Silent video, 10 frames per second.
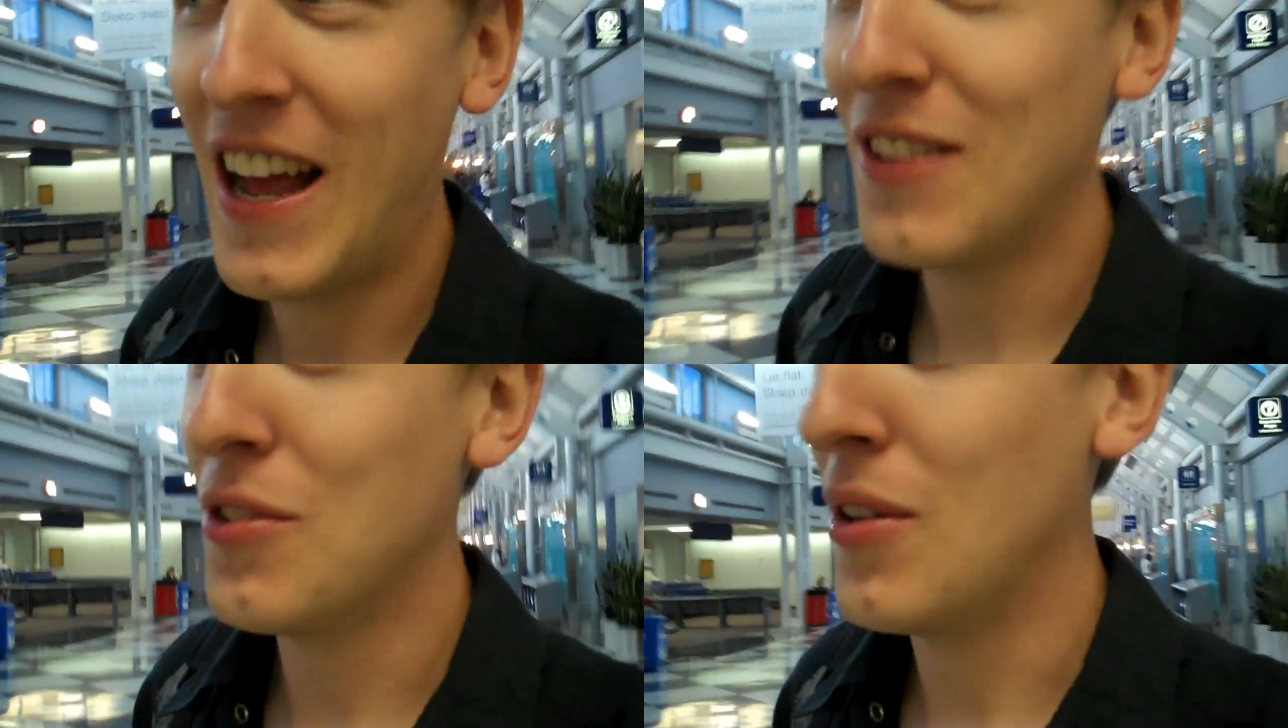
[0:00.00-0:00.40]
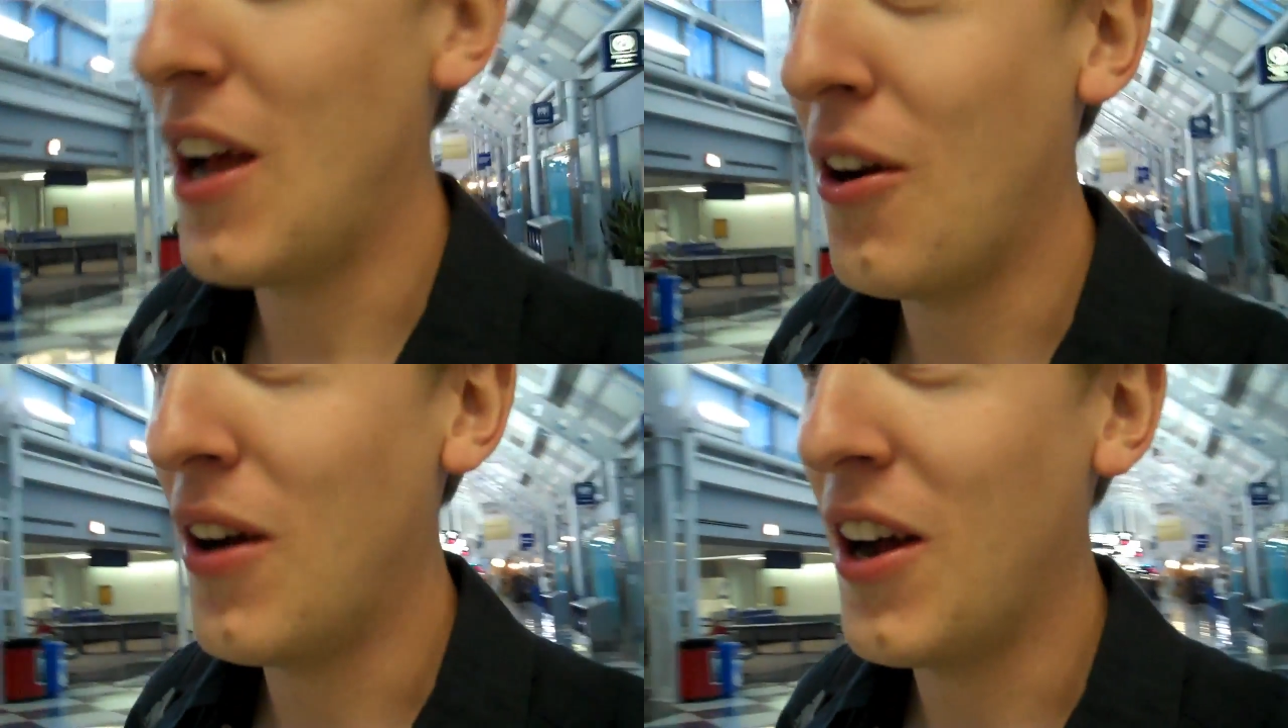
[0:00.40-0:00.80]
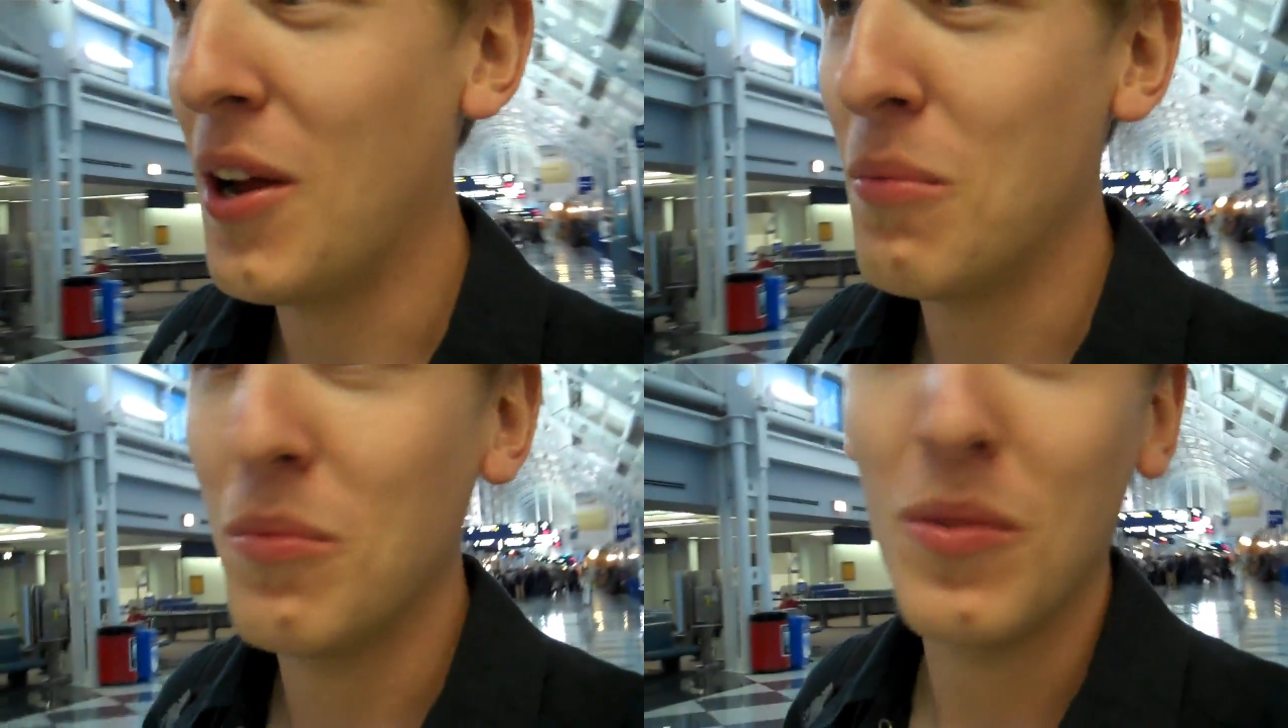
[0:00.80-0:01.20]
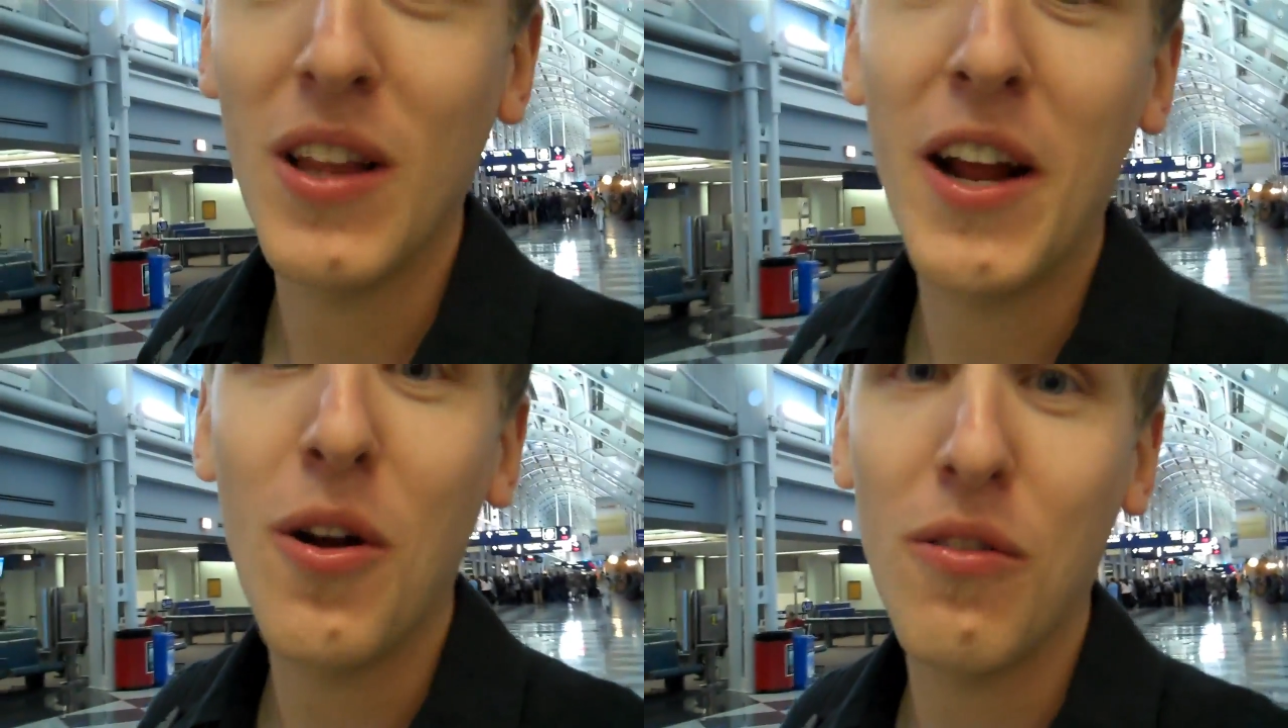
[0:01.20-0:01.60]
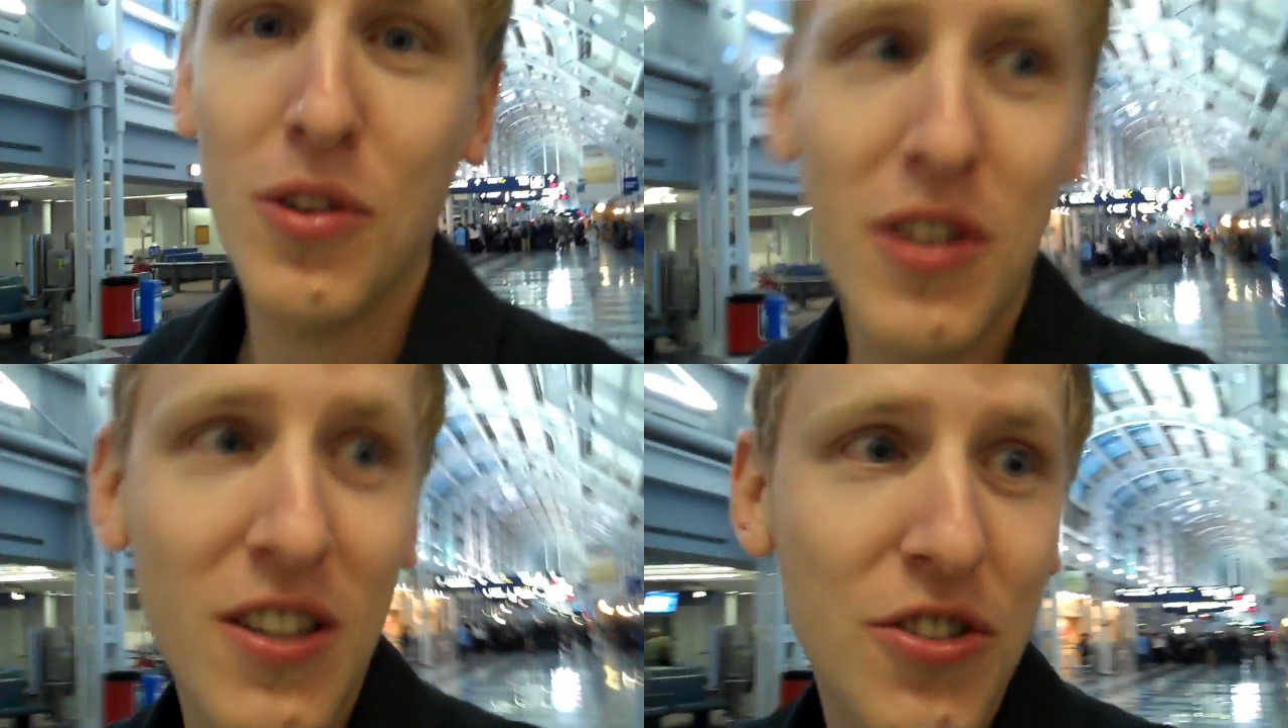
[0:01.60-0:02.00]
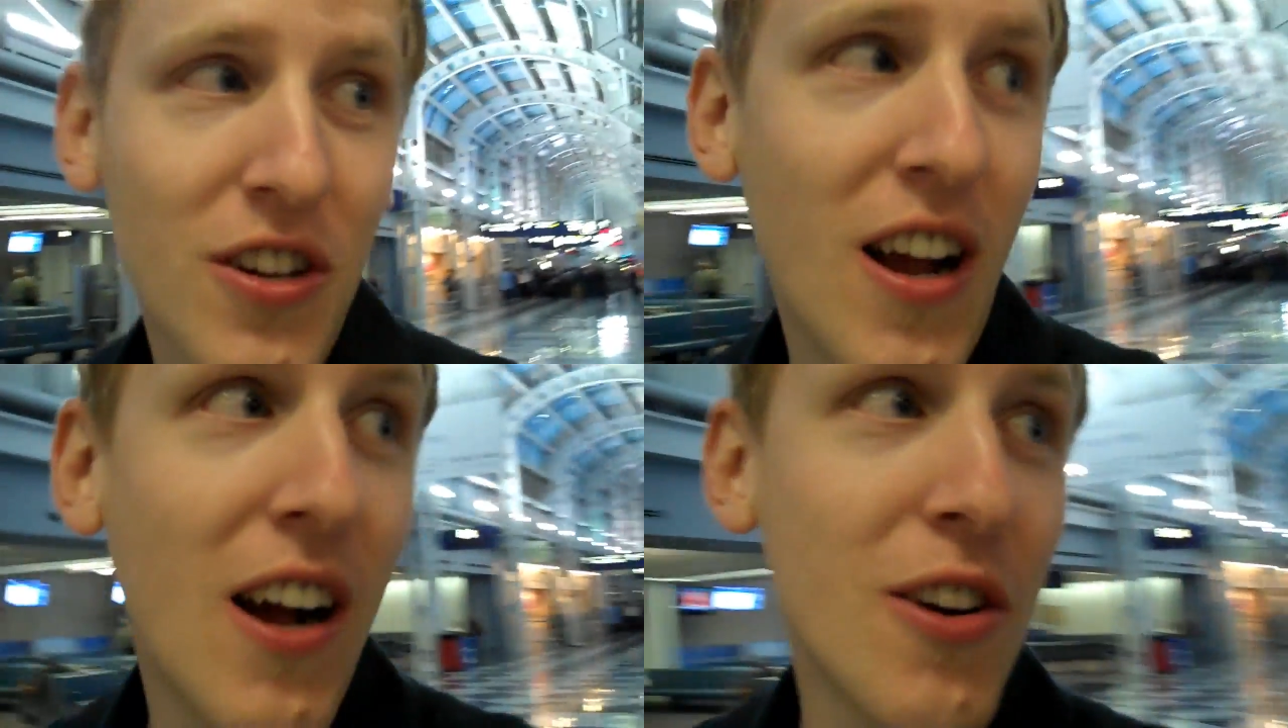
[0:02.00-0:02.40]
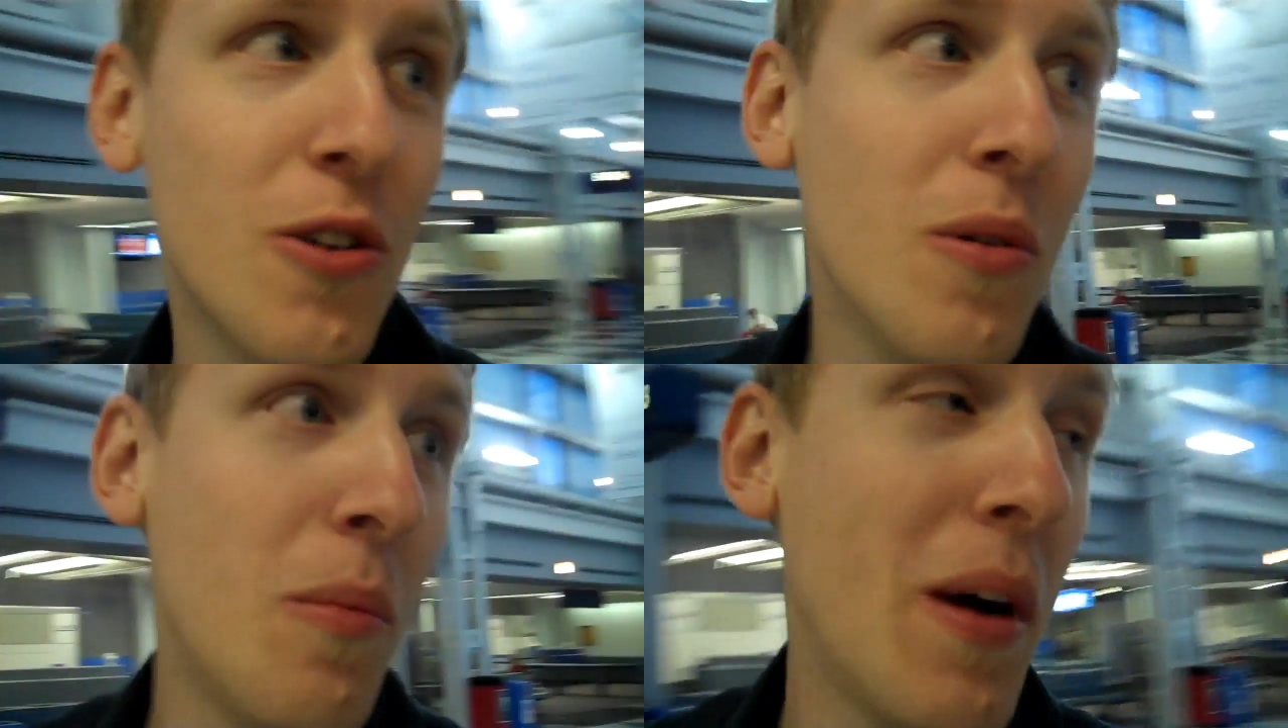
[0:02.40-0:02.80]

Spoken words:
and so now I'm laid over in Chicago,